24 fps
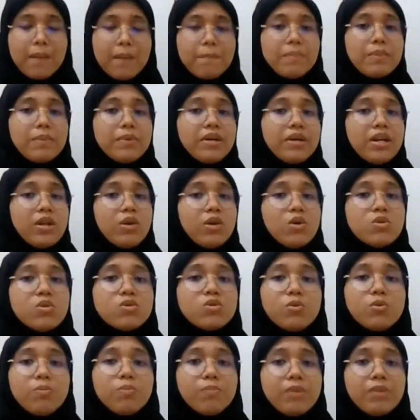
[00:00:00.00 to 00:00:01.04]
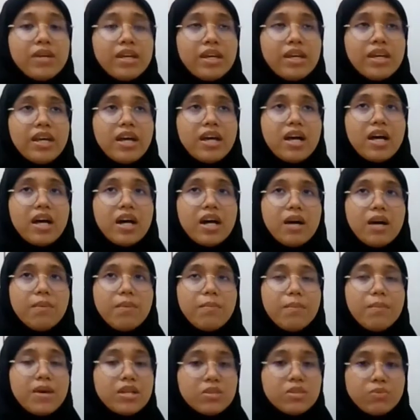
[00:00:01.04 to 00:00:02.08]
People can also be
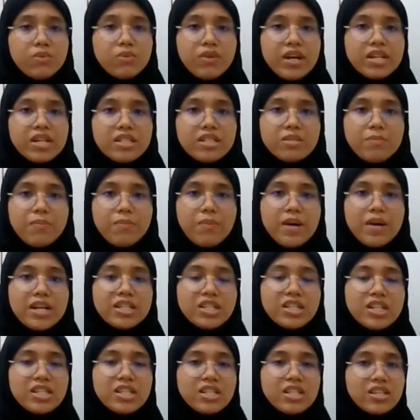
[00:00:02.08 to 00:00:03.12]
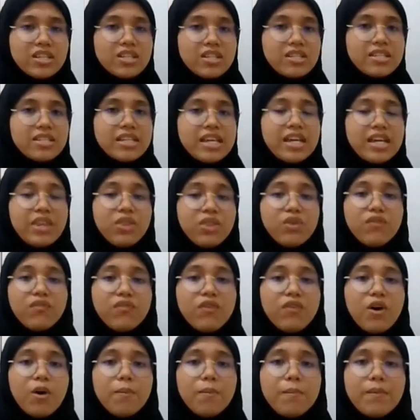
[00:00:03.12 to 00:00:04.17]
mesmerized by just seeing the
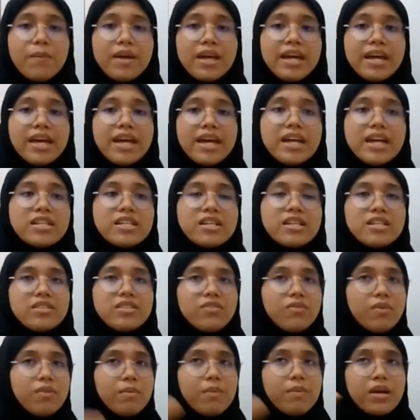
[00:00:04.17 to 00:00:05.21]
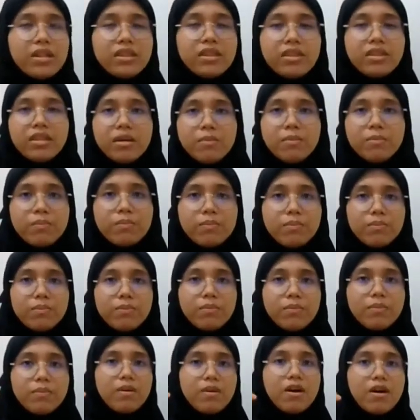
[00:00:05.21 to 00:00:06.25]
form and just remind them
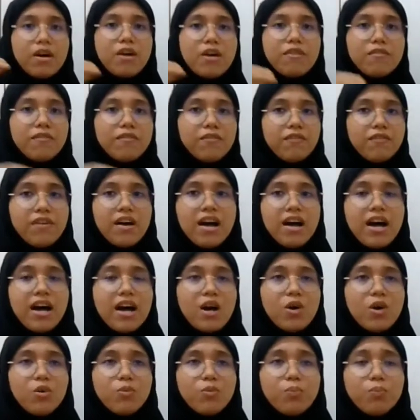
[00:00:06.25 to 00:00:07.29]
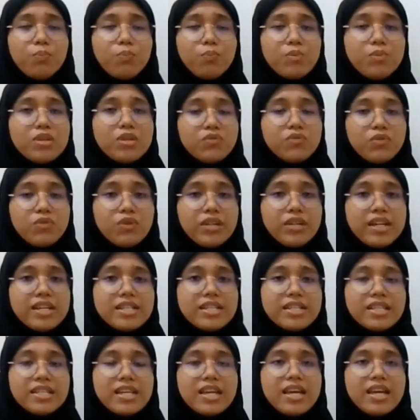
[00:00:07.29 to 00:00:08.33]
of how peaceful it
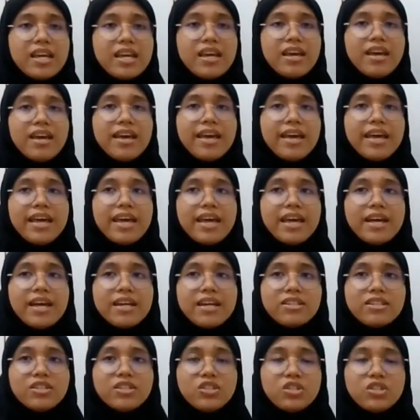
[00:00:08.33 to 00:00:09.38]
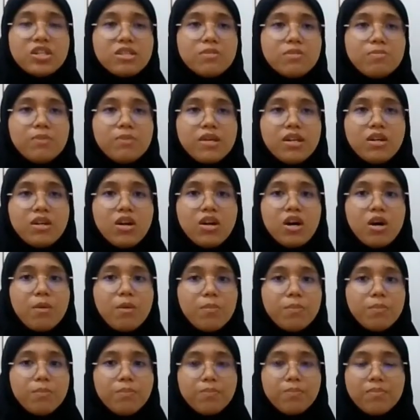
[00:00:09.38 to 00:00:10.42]
is and just be calm
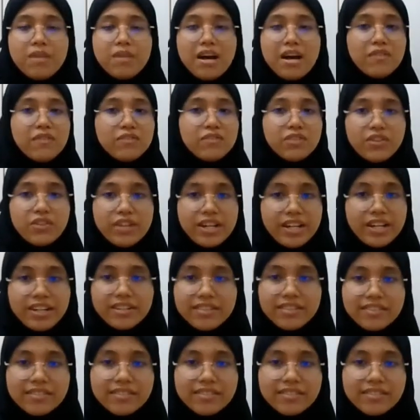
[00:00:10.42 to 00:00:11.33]
after it.